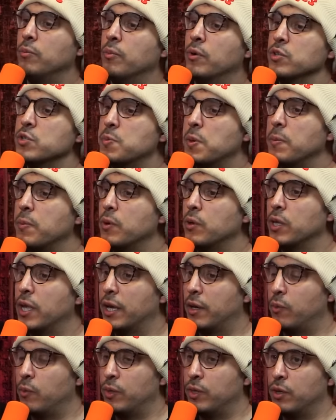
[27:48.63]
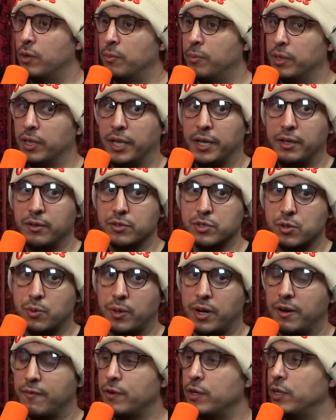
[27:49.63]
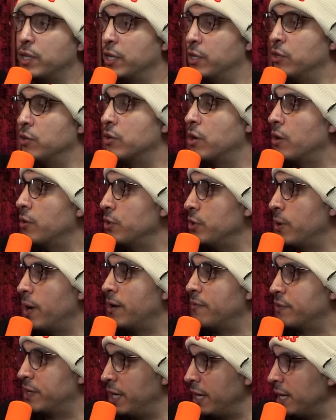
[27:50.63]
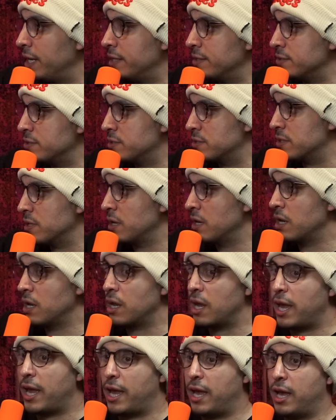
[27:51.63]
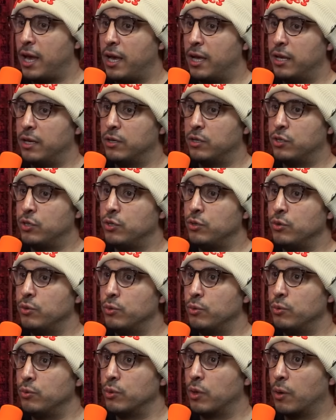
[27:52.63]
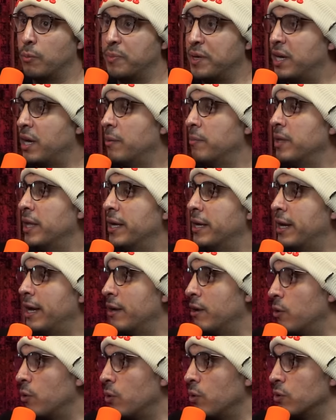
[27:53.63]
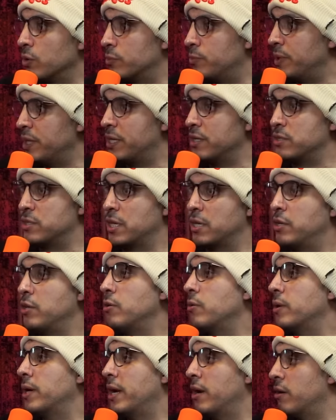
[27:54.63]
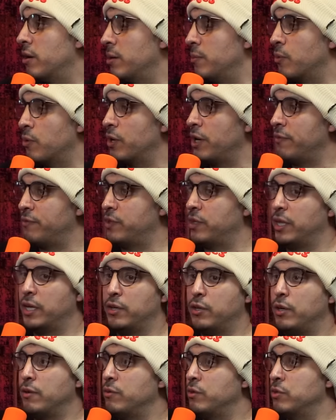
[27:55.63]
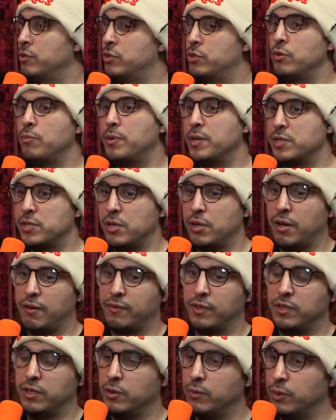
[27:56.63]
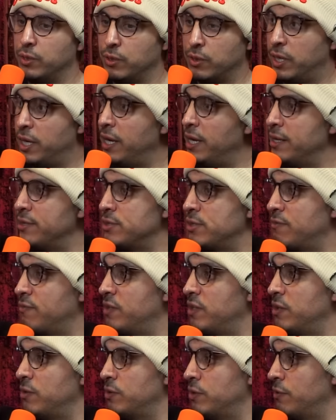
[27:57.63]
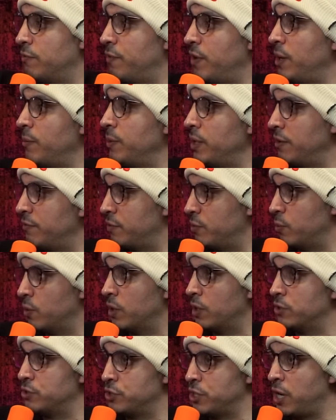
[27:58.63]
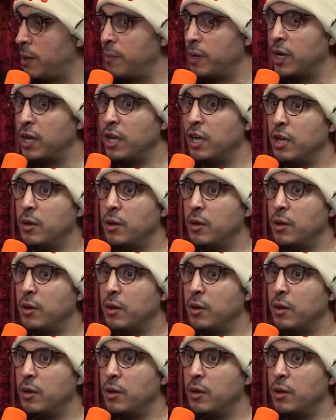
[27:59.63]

most people like when they're millennials or whatever like you go you have kids and you become like kind of old because like you don't care anymore you have to like you're too busy you have to deal with your kids you have to deal with your family you have to work a job